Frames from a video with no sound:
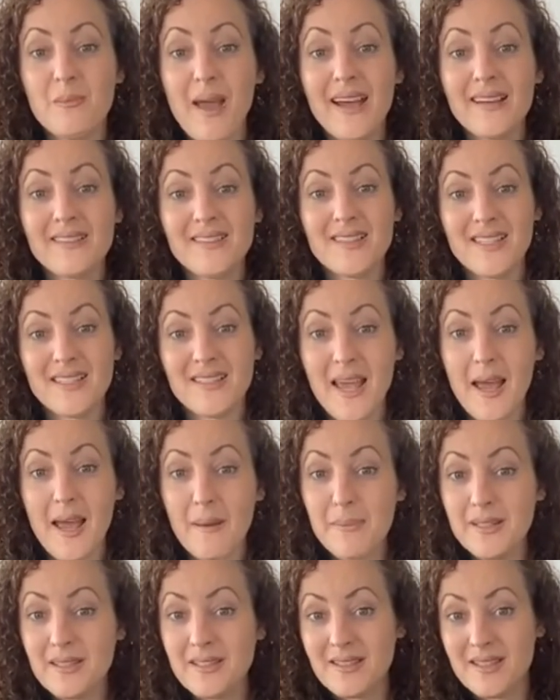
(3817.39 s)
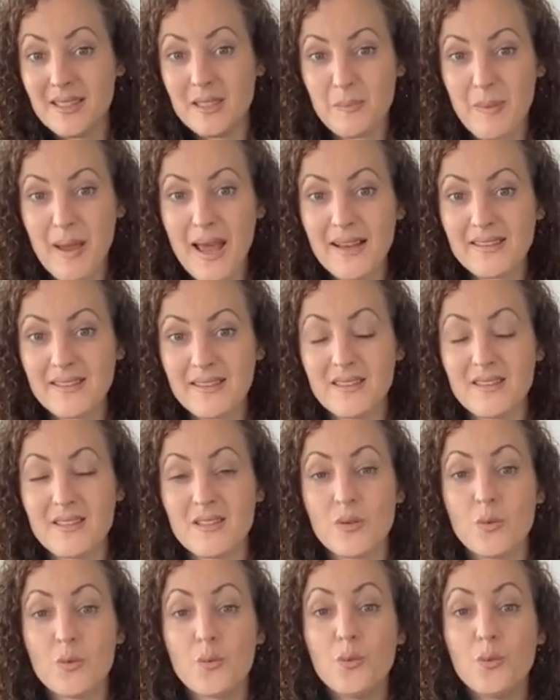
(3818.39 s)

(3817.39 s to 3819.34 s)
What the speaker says: has these habits, these patterns.